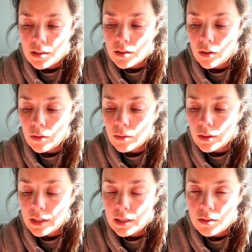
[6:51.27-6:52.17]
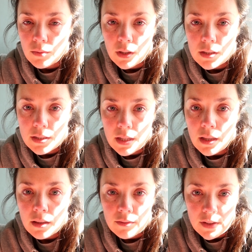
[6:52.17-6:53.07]
So he's worse
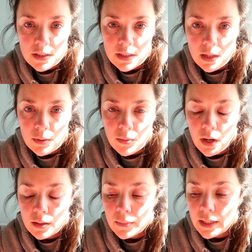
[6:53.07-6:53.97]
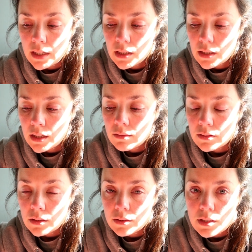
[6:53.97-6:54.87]
than the first day we brought him in,
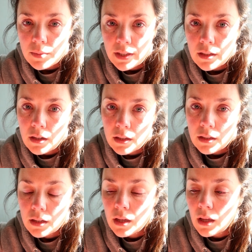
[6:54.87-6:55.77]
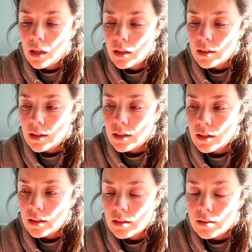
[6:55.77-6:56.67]
even though he's been on
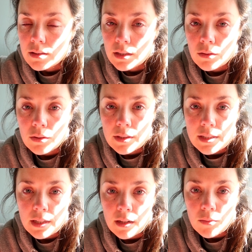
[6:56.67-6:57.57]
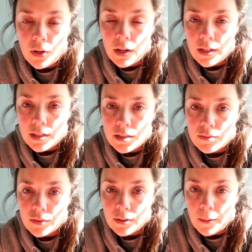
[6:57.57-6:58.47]
the steroids and antibiotics
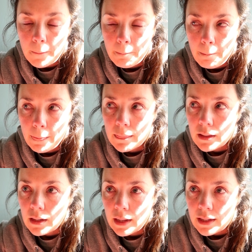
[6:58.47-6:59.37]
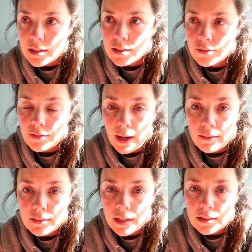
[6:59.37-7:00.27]
for, I guess,
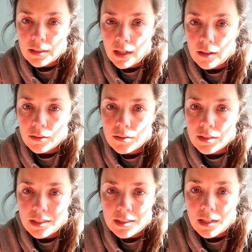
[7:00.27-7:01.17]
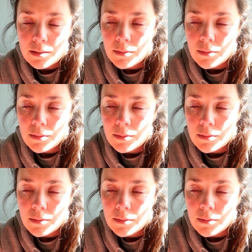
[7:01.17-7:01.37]
5 days now, 6 days